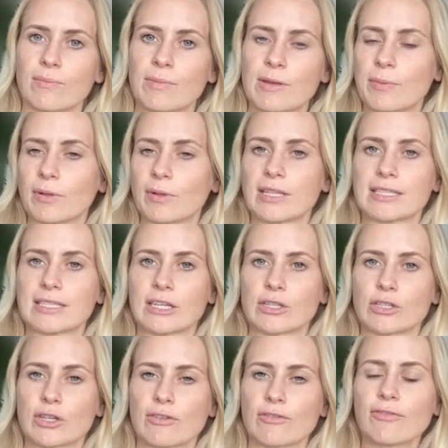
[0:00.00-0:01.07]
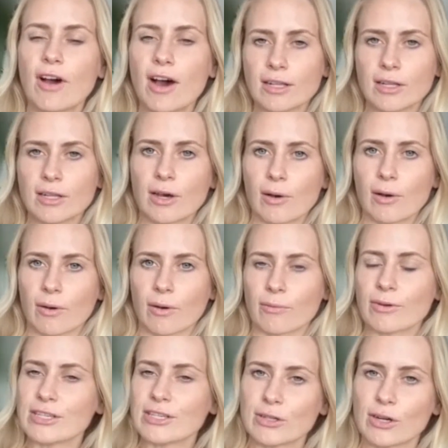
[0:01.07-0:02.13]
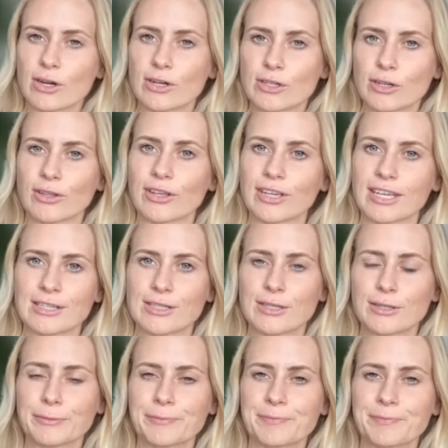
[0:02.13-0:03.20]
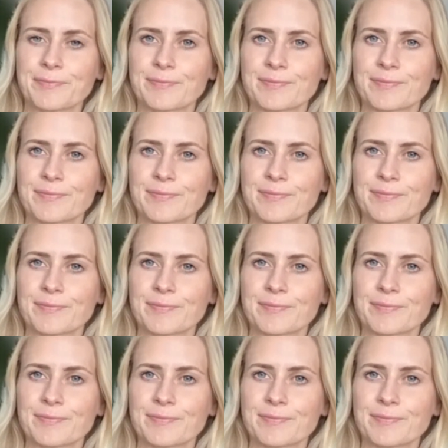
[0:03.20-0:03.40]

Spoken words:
people listening should follow or research or look into,